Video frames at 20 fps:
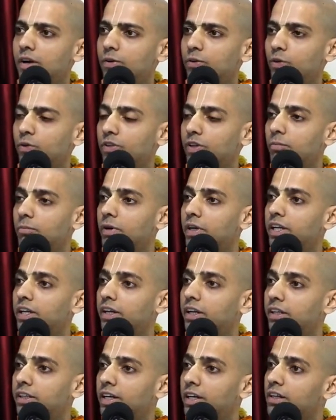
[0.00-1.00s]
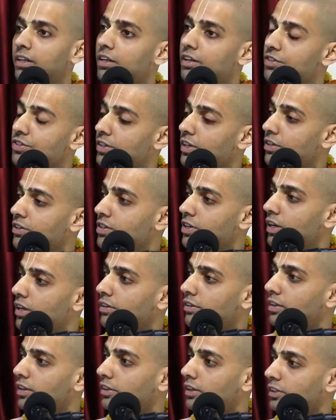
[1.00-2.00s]
So somebody can tell, Krishna is
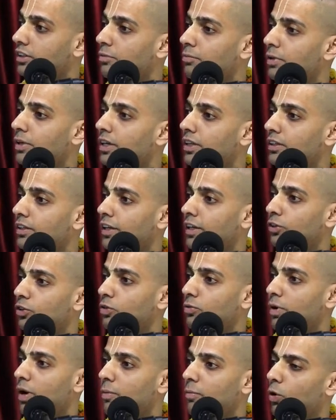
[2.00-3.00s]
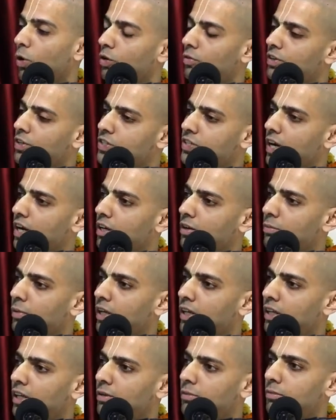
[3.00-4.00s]
telling Satatam Kirtayantu Mam, always chant
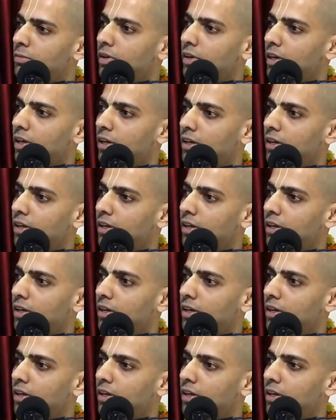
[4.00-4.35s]
my name.